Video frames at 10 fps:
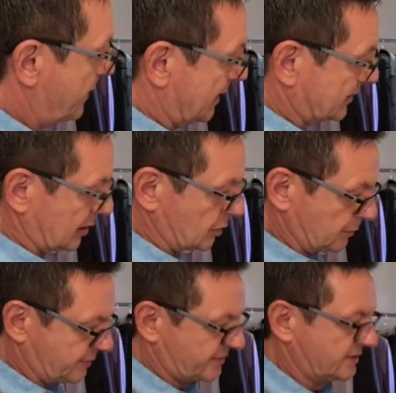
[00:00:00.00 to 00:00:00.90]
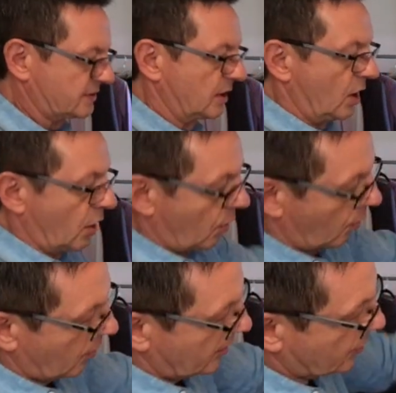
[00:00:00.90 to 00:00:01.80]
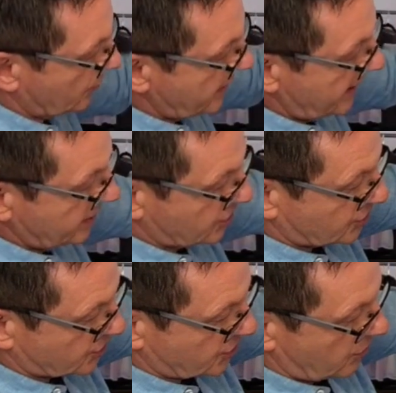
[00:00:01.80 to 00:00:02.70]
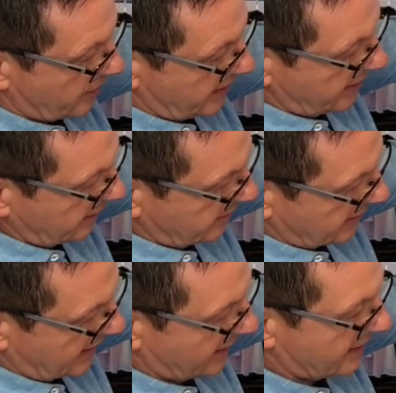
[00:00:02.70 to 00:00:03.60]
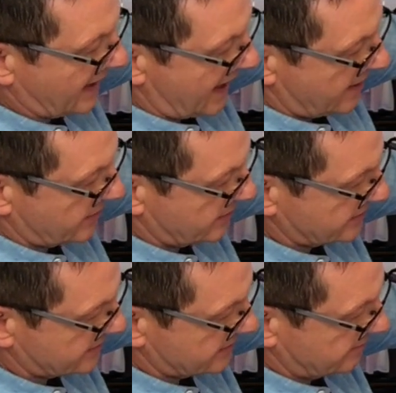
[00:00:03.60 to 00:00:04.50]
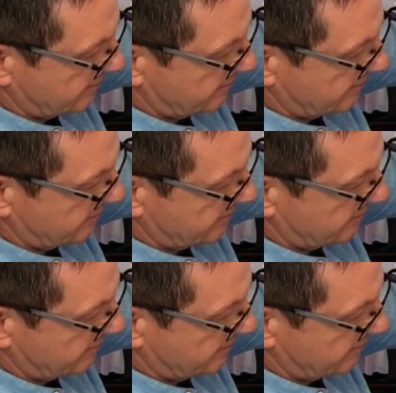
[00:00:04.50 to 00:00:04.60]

belt loops, or create shirring like gathers,